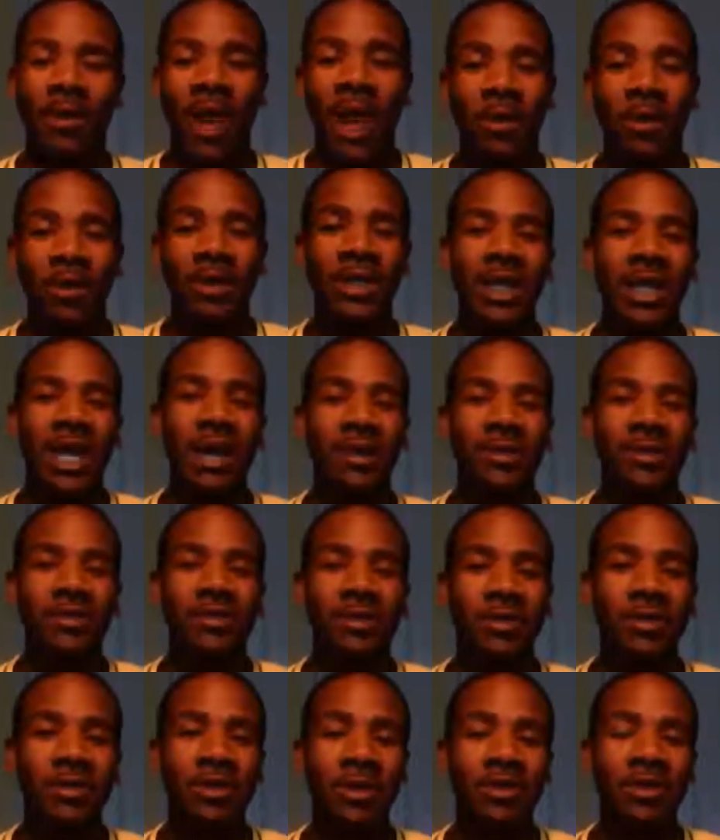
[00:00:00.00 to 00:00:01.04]
I wish I could have some
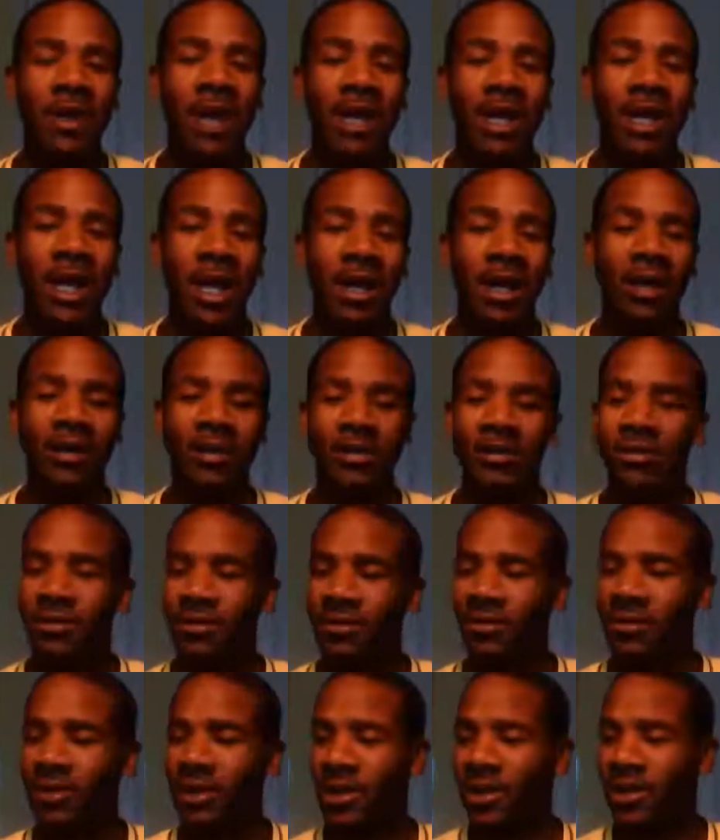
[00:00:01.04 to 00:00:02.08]
sushi right now.
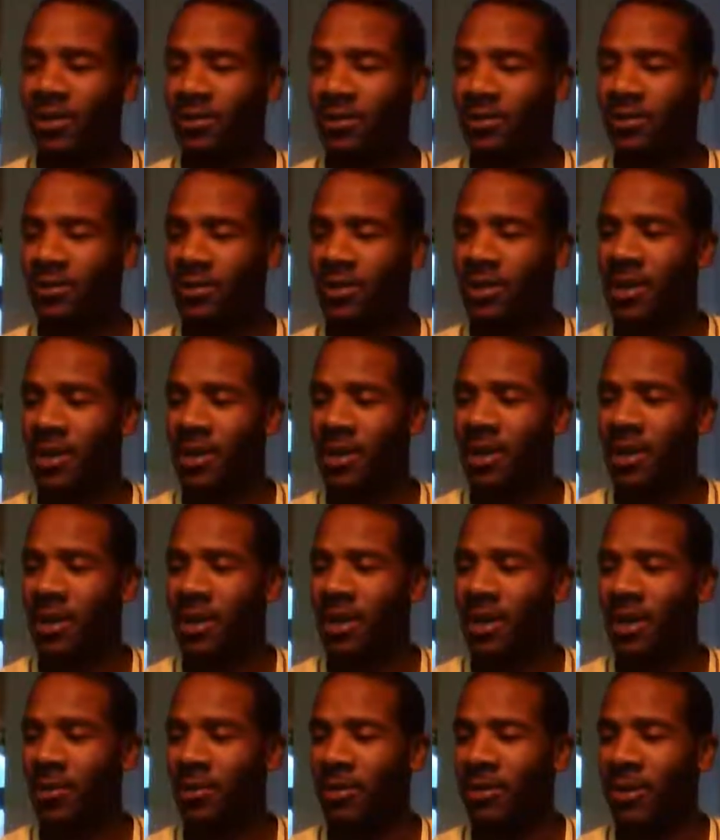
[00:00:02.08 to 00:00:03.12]
Yeah,
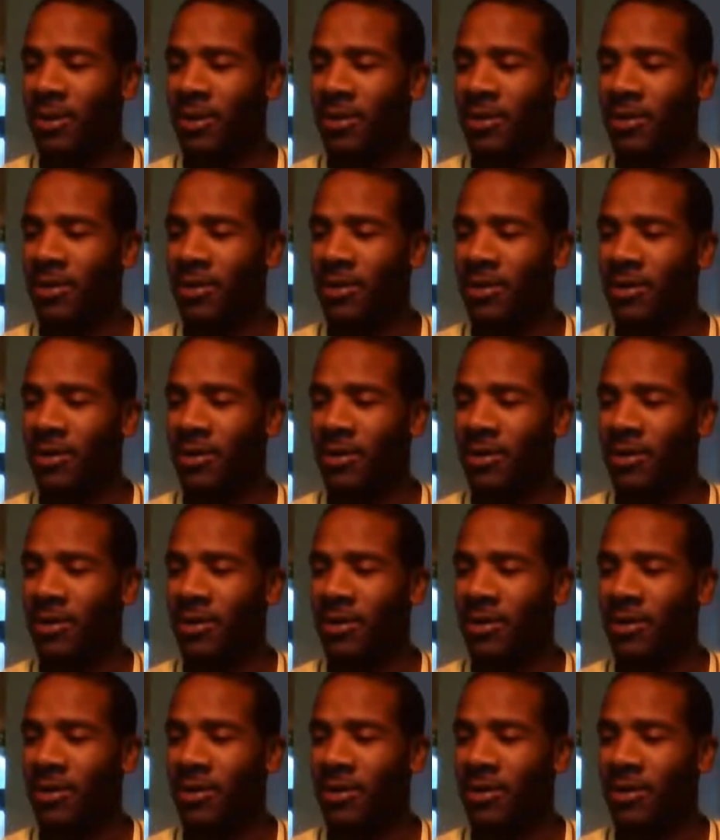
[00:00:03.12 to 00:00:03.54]
I'm a.